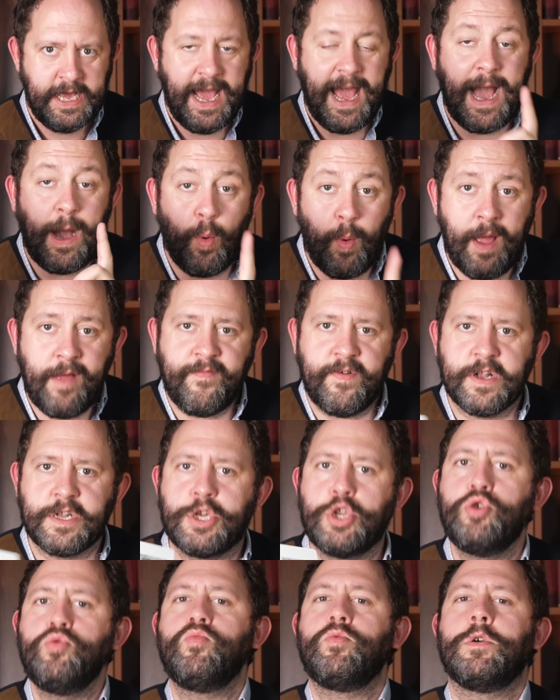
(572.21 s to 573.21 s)
However,
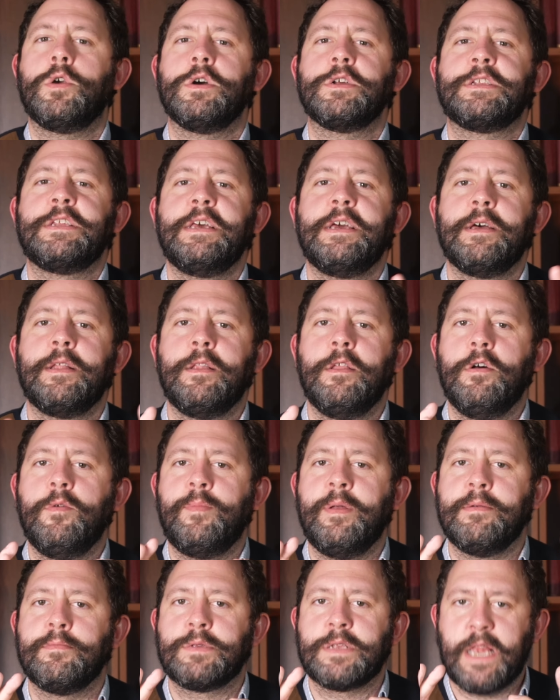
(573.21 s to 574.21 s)
to cut it a little
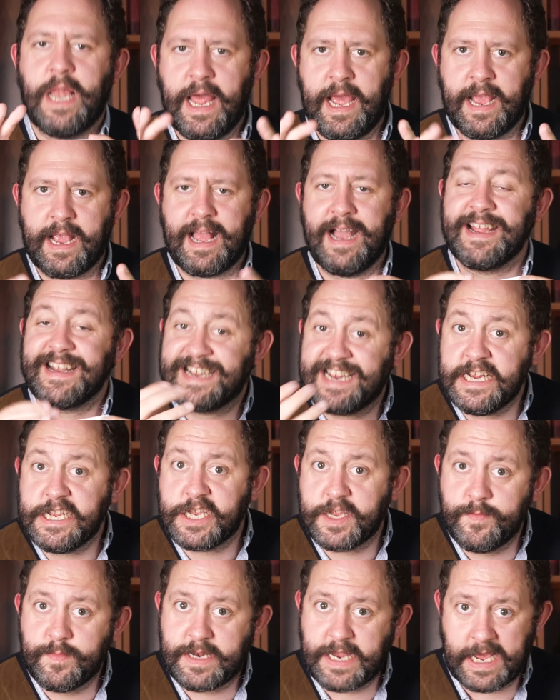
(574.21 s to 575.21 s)
bit of slack, I did
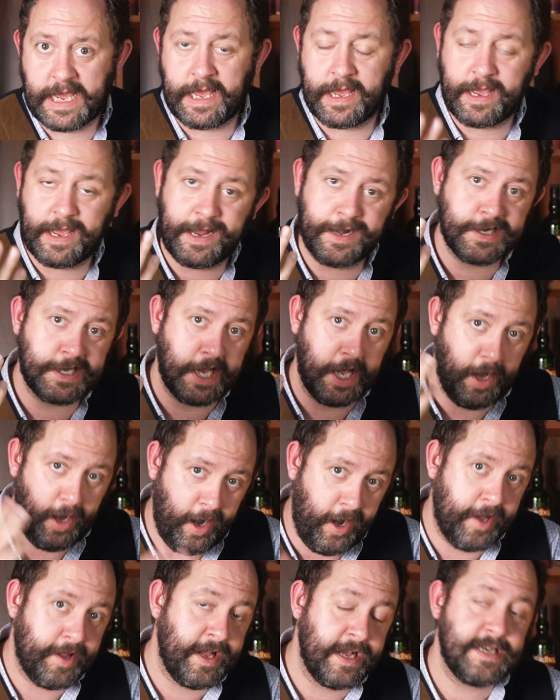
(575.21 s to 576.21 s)
some digging into
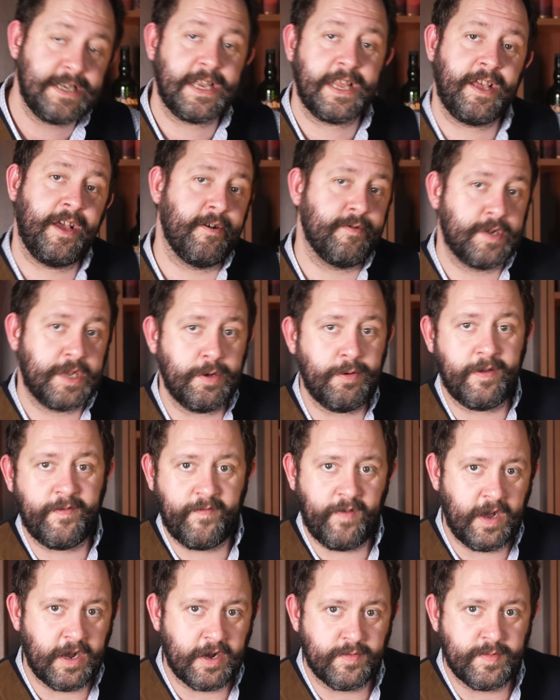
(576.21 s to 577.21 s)
other CO2
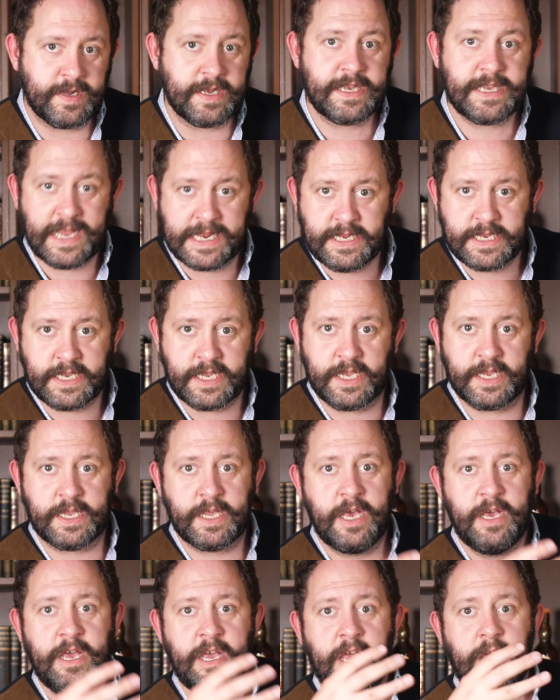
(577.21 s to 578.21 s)
environment sensors
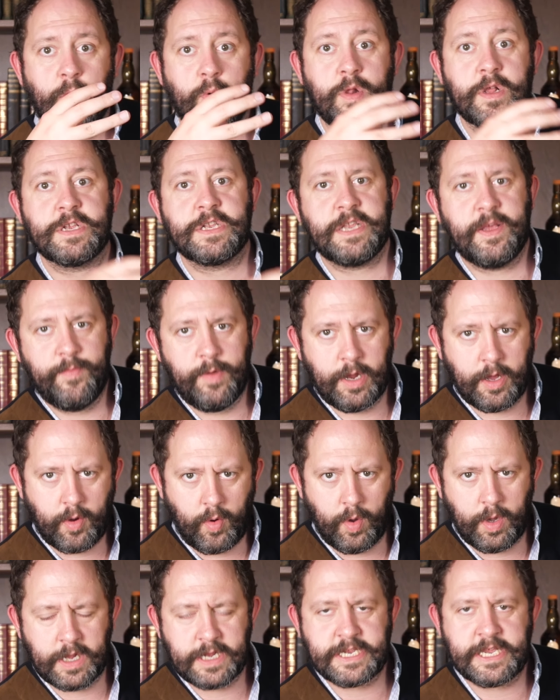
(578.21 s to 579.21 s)
with a similar
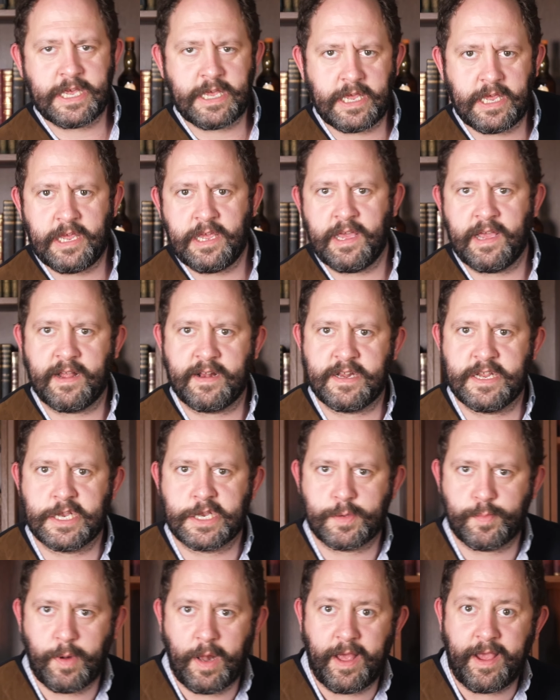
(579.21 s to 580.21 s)
quality e-ink
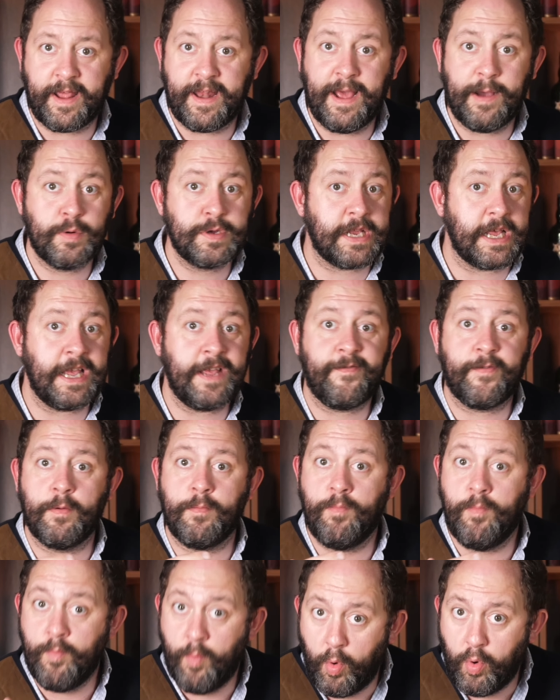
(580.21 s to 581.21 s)
display, and I was
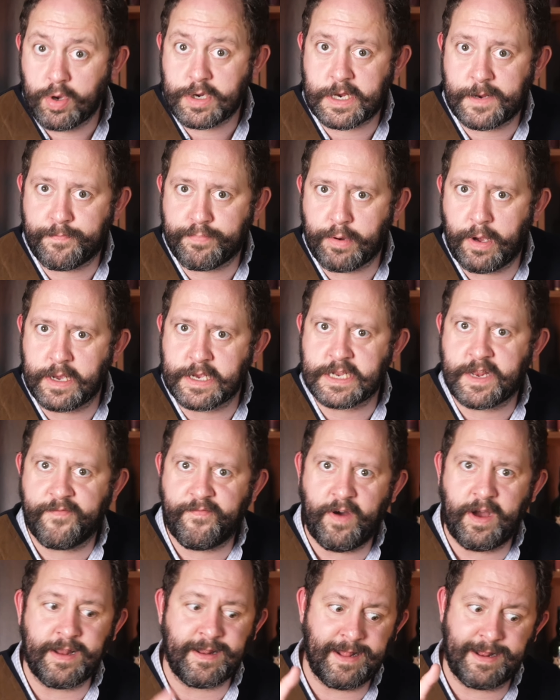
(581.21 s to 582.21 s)
even more surprised to
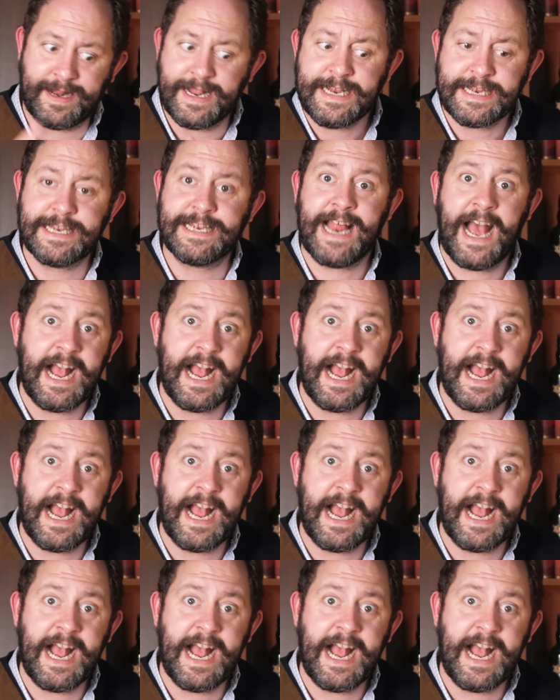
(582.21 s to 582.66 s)
find that this is